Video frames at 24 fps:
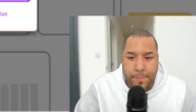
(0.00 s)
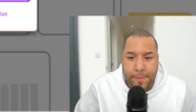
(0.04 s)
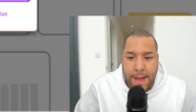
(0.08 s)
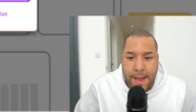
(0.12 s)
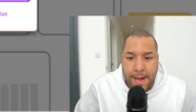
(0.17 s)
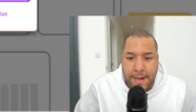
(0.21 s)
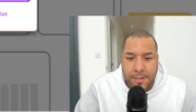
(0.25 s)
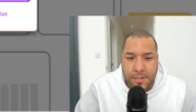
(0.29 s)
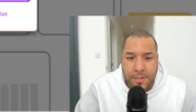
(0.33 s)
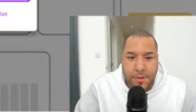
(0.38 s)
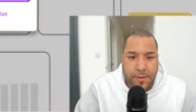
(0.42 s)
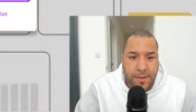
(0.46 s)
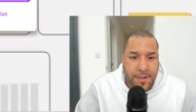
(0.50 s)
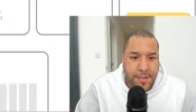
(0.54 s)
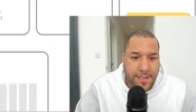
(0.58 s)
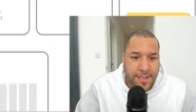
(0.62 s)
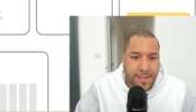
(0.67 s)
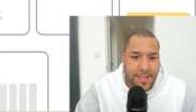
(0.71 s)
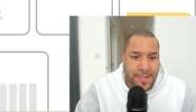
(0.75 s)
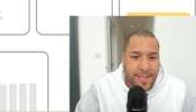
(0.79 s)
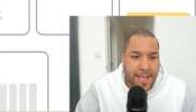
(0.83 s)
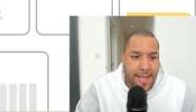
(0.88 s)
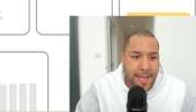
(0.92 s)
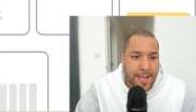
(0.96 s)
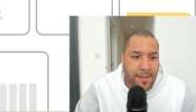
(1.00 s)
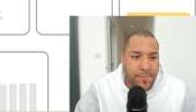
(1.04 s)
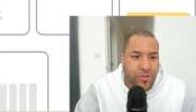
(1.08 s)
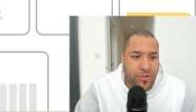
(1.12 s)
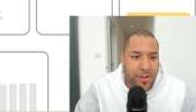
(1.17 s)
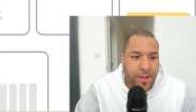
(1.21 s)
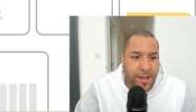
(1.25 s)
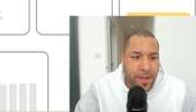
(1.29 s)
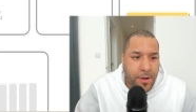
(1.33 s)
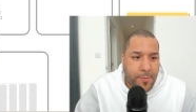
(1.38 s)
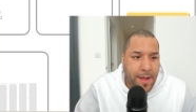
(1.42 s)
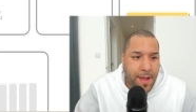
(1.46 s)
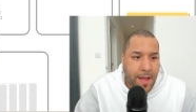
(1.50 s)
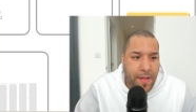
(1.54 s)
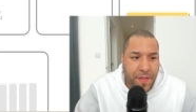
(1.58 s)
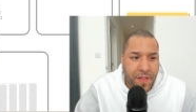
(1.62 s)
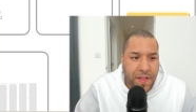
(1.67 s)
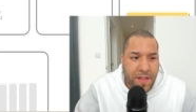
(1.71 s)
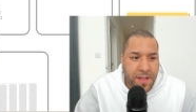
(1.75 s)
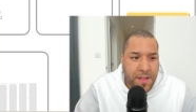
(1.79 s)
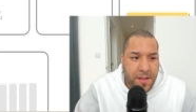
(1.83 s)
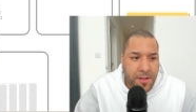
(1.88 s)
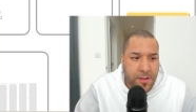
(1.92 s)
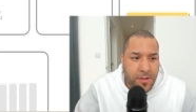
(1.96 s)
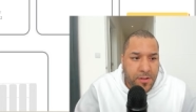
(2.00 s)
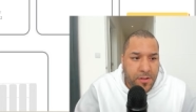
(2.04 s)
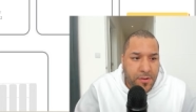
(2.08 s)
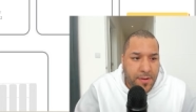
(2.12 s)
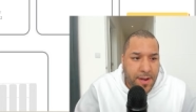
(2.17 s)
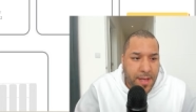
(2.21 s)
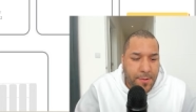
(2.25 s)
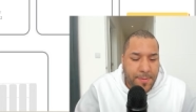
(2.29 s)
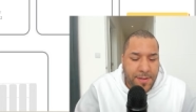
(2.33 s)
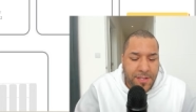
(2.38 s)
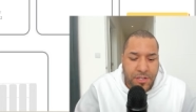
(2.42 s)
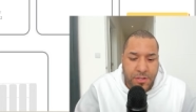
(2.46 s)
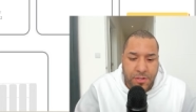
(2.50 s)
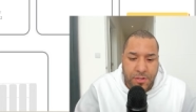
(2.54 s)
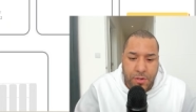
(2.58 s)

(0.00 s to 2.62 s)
buy the tokens and stake them straight away, I think you can do that, which is